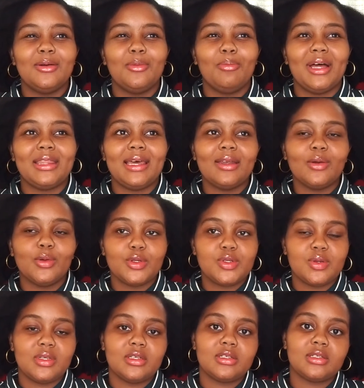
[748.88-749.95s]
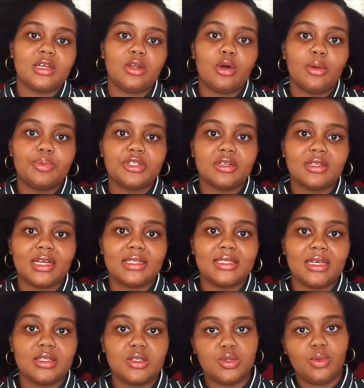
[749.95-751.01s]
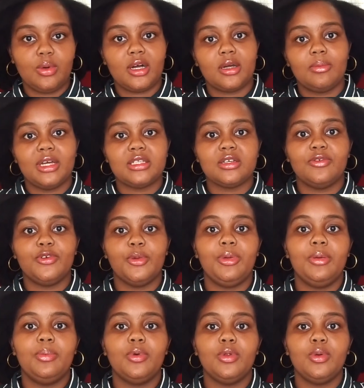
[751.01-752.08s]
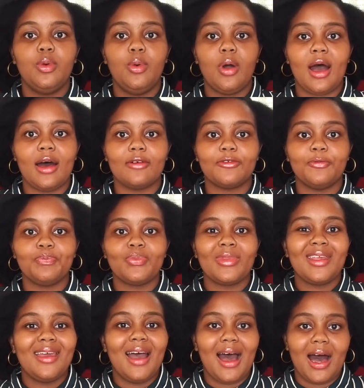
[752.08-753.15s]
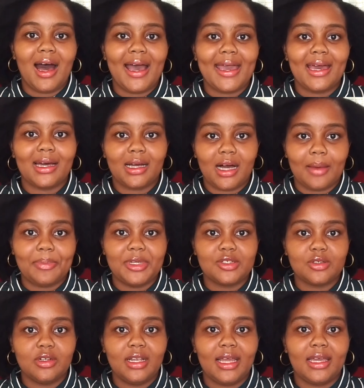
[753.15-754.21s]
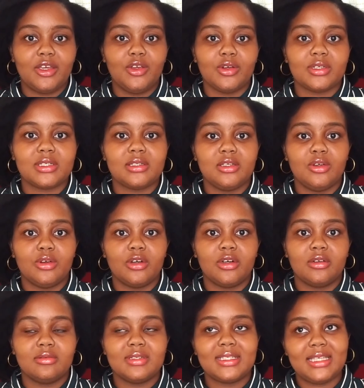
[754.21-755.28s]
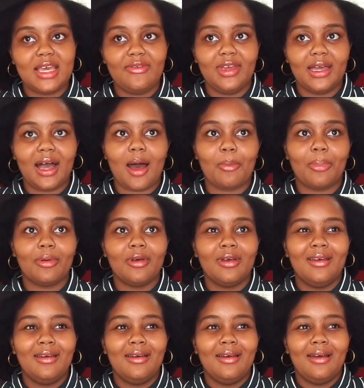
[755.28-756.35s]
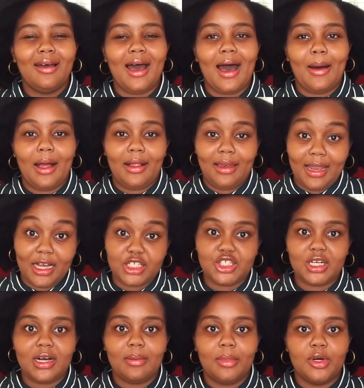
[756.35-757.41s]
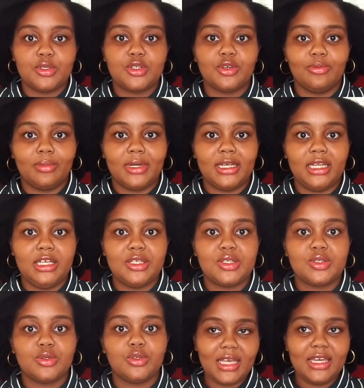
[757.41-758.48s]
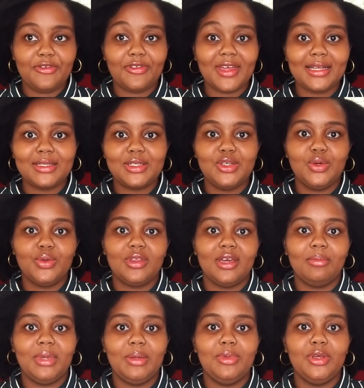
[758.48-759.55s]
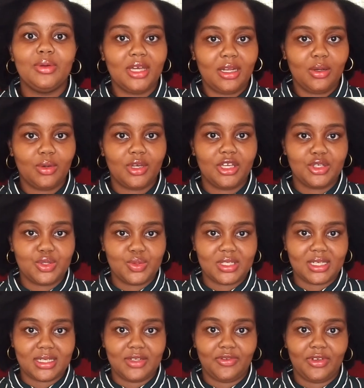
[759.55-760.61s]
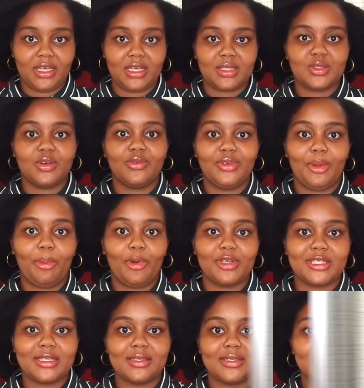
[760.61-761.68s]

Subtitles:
But then also this is an option that tends to work better for people who have a higher capital, like you're saving up a larger amount of money. So if that's you, then maybe you can look into certificates of deposit.